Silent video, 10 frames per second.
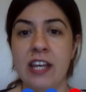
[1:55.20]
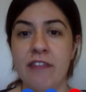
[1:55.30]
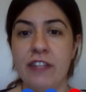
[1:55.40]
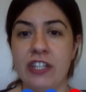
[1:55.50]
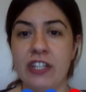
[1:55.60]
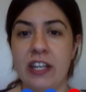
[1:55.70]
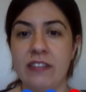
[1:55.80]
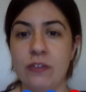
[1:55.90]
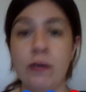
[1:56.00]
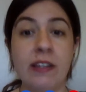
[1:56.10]
which
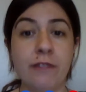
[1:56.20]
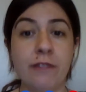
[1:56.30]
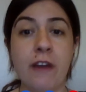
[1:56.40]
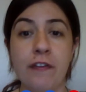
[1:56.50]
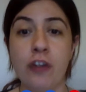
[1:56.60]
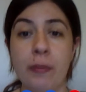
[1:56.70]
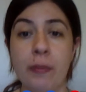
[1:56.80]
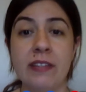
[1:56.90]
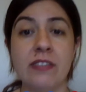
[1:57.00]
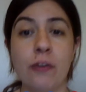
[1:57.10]
is 25
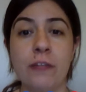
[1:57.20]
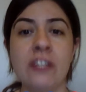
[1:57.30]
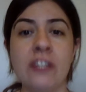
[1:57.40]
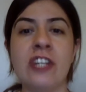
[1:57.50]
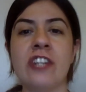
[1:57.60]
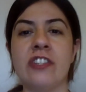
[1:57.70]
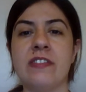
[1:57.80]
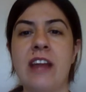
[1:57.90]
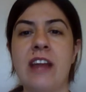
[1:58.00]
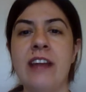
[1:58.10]
kilometers off the injection
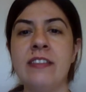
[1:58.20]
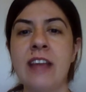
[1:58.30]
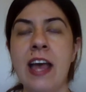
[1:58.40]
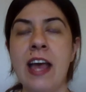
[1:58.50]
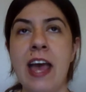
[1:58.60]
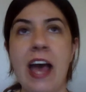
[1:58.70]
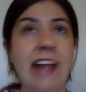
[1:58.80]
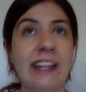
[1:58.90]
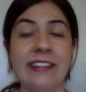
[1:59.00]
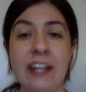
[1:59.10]
site. And
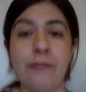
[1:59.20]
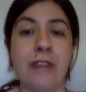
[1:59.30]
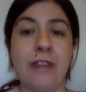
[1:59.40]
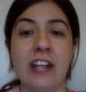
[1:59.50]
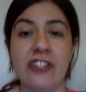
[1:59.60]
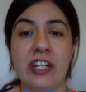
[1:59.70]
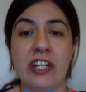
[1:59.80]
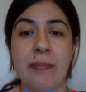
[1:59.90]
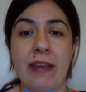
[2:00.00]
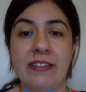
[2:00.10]
then that fracture,
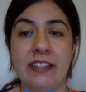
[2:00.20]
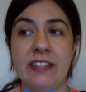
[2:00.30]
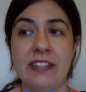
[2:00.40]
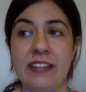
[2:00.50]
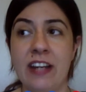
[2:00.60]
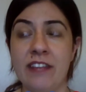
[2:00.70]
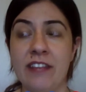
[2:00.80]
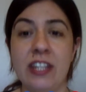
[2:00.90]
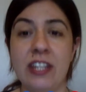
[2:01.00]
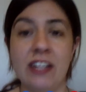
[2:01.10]
basically, it's around
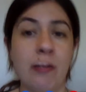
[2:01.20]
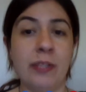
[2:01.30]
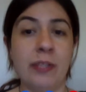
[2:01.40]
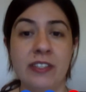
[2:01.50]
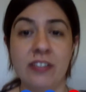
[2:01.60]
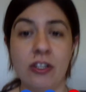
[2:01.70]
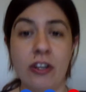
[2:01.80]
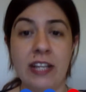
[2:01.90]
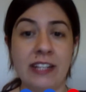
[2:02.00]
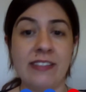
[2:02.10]
3 kilometers long
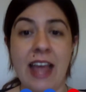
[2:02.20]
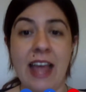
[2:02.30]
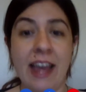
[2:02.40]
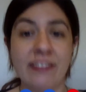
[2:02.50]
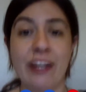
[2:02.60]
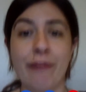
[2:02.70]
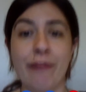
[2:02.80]
and it's active.